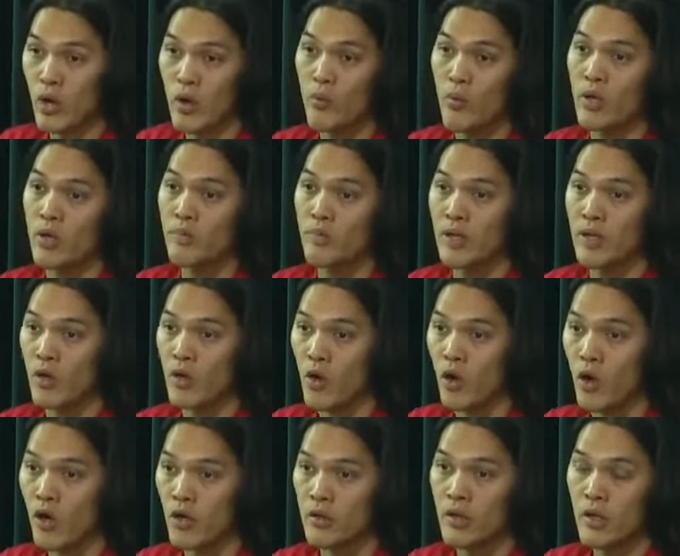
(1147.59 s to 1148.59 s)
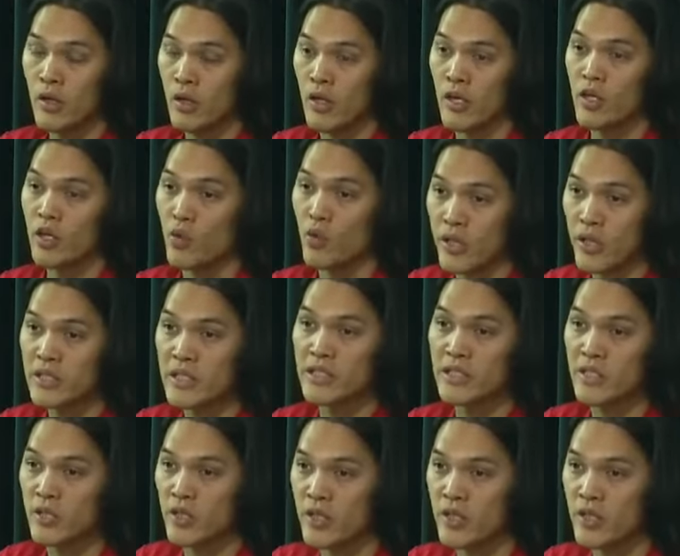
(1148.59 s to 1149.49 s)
I want to be called a courageous,